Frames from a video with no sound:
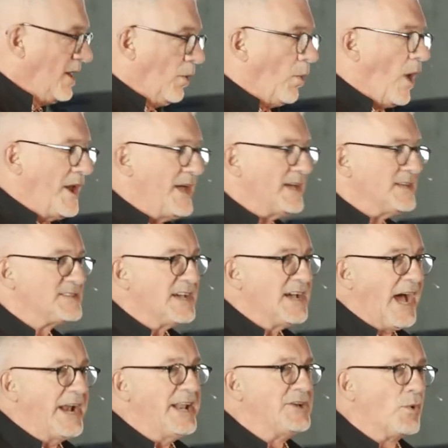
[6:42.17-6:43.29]
One is
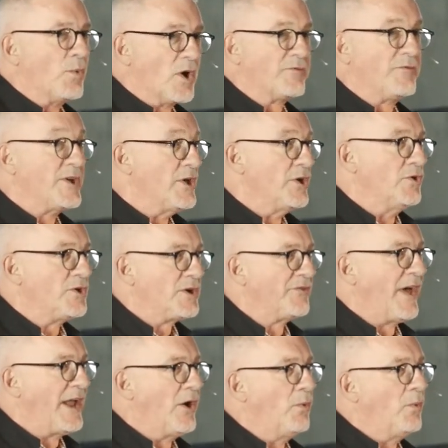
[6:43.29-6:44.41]
I need to work for you, because
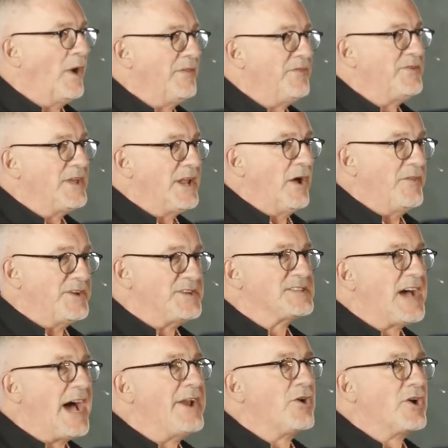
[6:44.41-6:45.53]
I don't want, you know, the
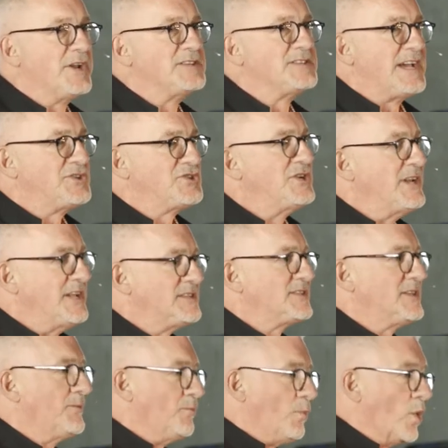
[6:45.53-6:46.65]
design organization needs
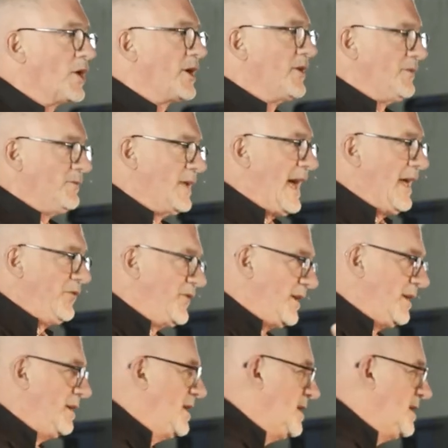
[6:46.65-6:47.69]
to work at, at the